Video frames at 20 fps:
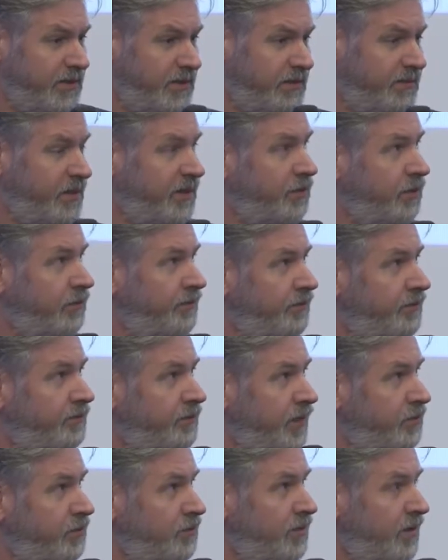a bit
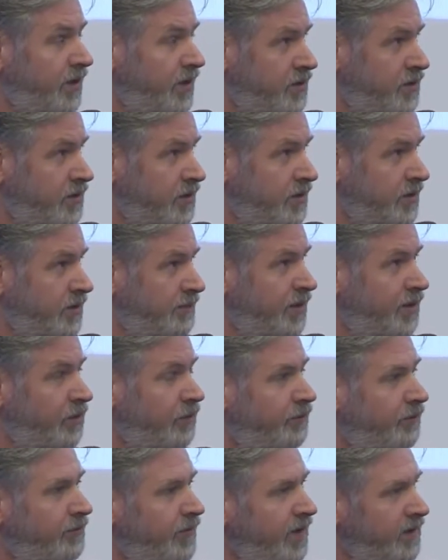of regulation, a
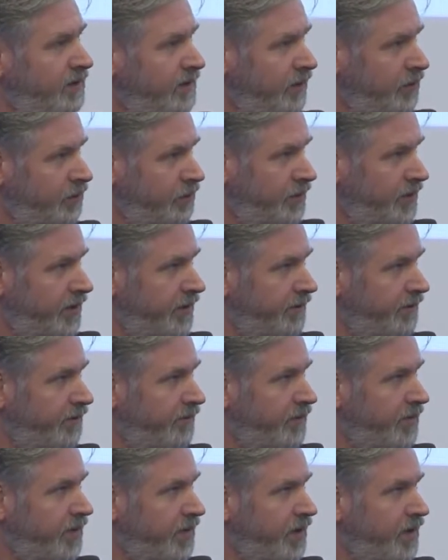bit of mandatory.
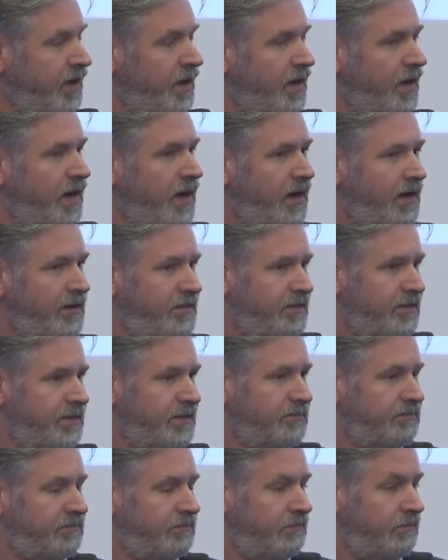
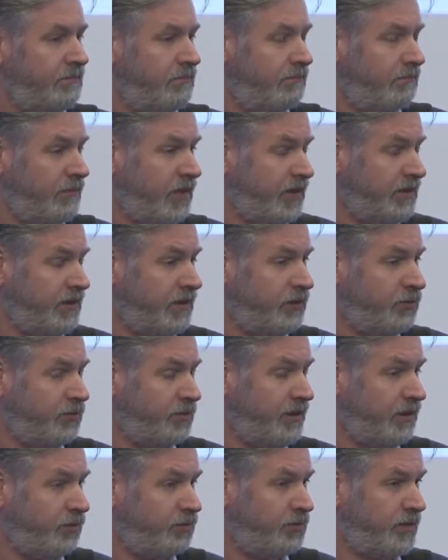Either
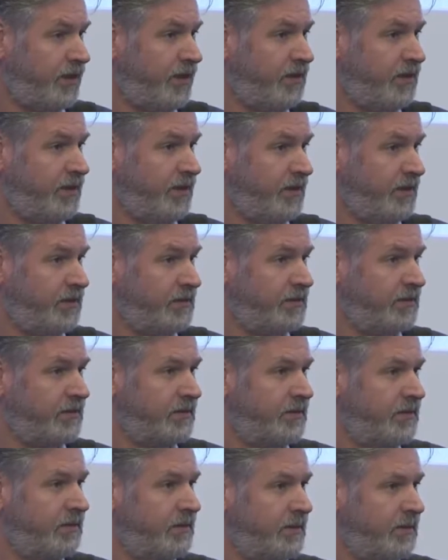mandatory trainings,
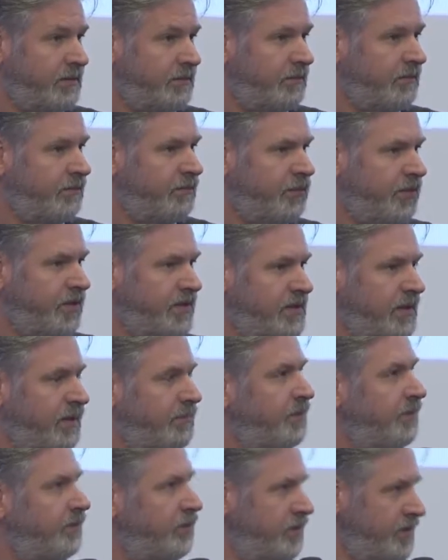for
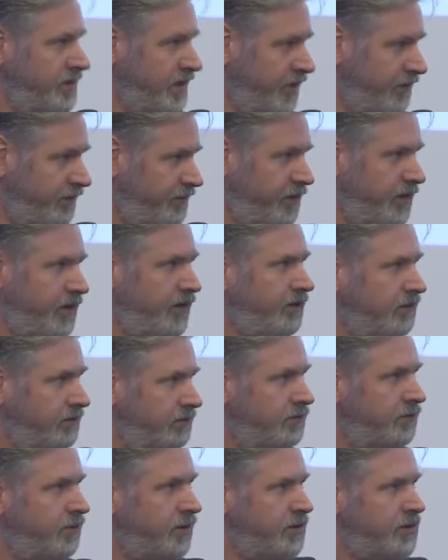example, for safety,
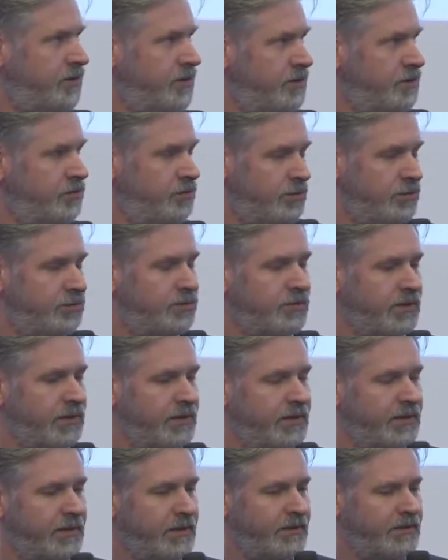which is
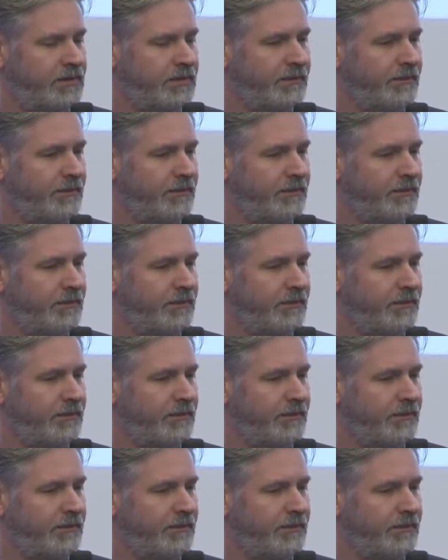usually done,